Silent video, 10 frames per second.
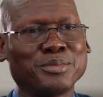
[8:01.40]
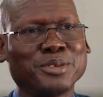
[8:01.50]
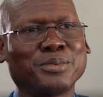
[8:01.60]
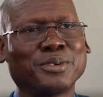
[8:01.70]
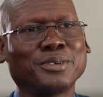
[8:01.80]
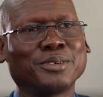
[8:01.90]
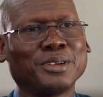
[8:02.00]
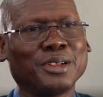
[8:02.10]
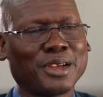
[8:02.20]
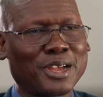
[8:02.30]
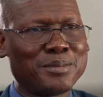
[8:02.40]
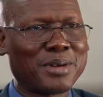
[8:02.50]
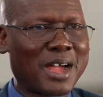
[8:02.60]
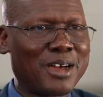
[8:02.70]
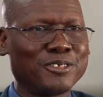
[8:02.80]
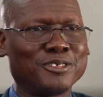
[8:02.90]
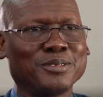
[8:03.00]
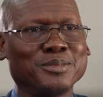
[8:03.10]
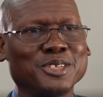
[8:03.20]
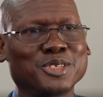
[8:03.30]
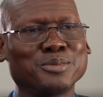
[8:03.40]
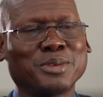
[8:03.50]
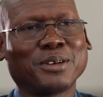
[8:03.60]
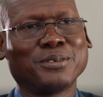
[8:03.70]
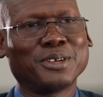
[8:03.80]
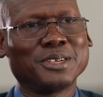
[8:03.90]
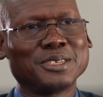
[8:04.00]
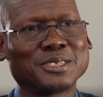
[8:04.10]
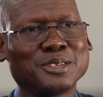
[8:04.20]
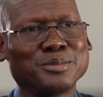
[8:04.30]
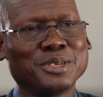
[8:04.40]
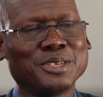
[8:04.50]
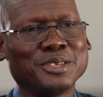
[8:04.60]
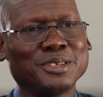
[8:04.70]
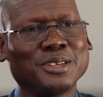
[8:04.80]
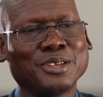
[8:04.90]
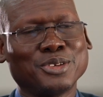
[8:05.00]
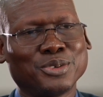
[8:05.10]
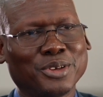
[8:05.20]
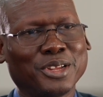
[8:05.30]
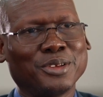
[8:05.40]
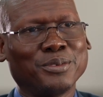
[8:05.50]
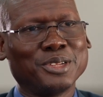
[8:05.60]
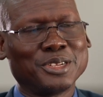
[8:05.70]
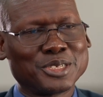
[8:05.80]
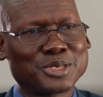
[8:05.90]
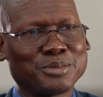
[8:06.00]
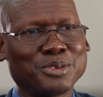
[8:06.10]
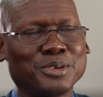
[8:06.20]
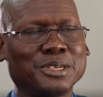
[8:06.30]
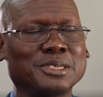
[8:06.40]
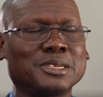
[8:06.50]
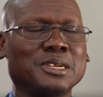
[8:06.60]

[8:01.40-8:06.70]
people come out of this backwardness and be together with the rest of the world.